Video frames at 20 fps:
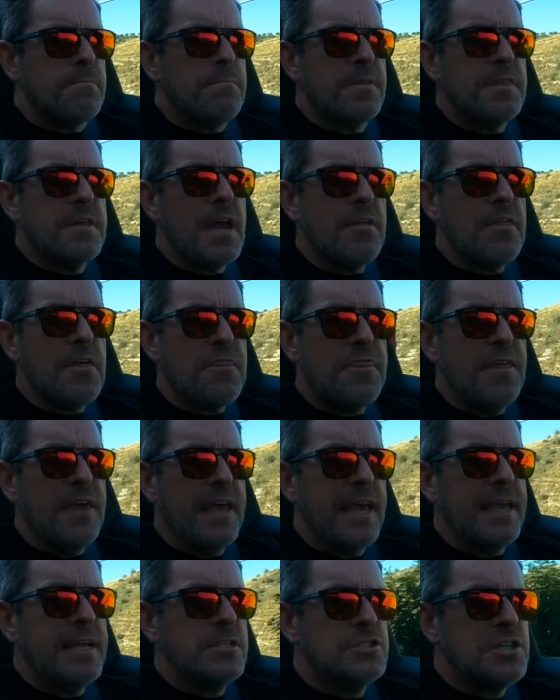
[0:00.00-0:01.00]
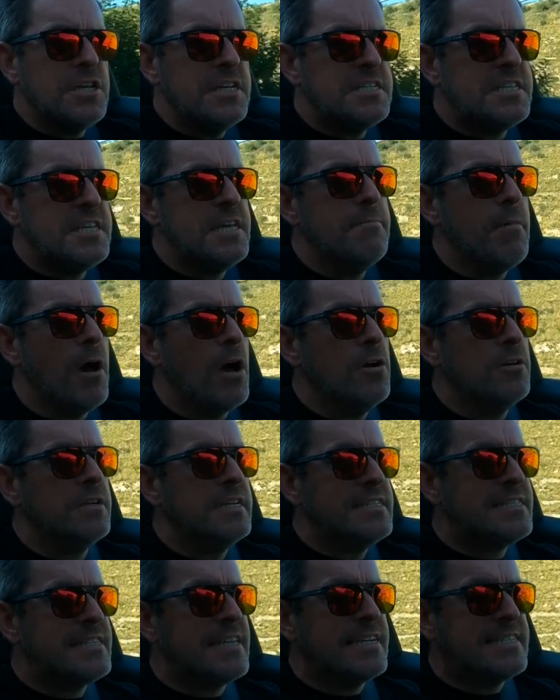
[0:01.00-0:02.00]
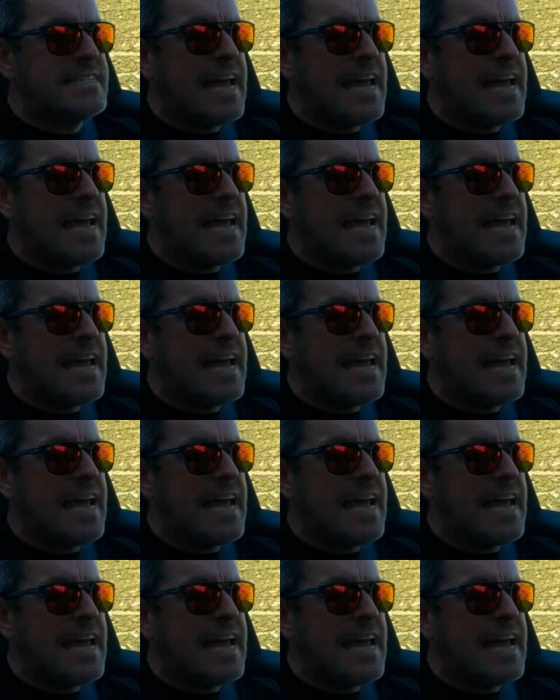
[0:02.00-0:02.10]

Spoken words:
But the other thing in GT mode is the